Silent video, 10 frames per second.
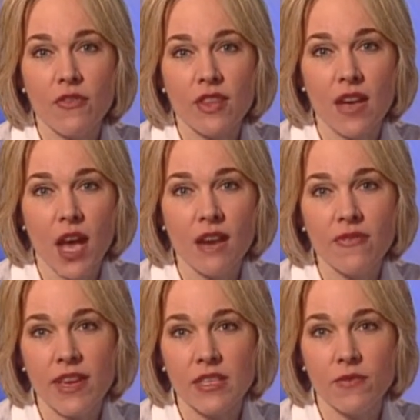for the
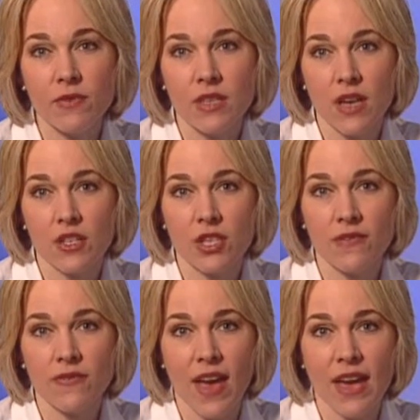non-invasive reduction of
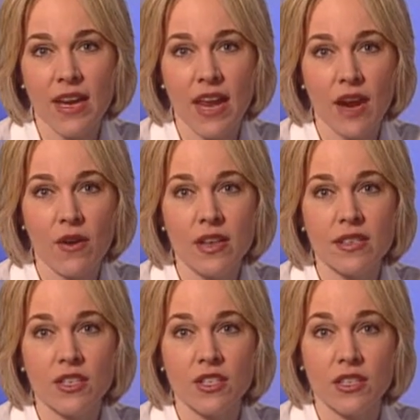fat in areas
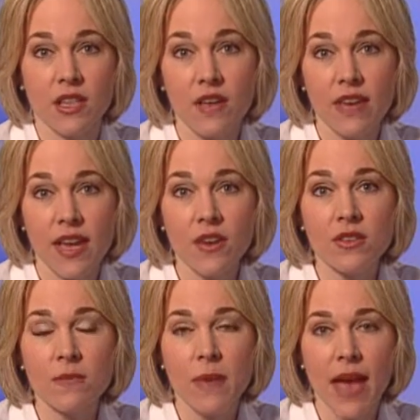such as love
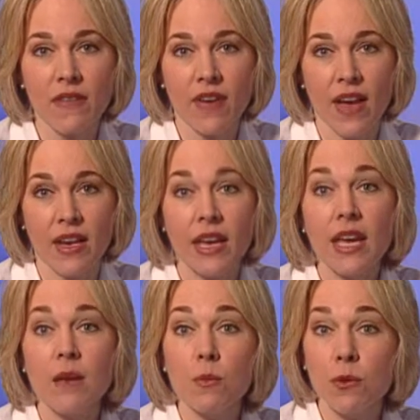handles and back fat
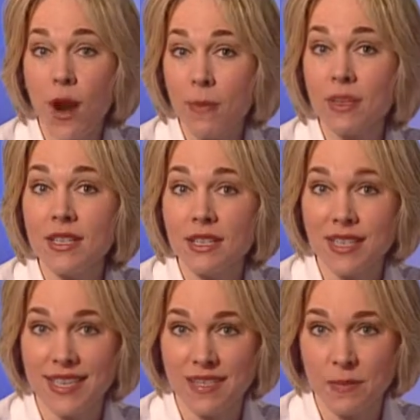in properly
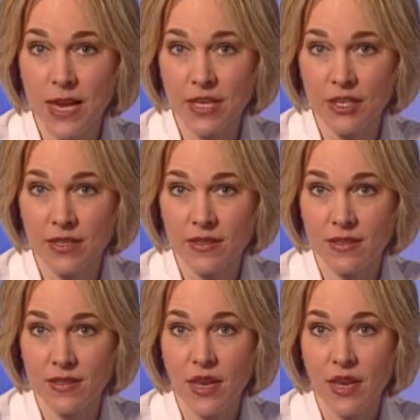selected patients.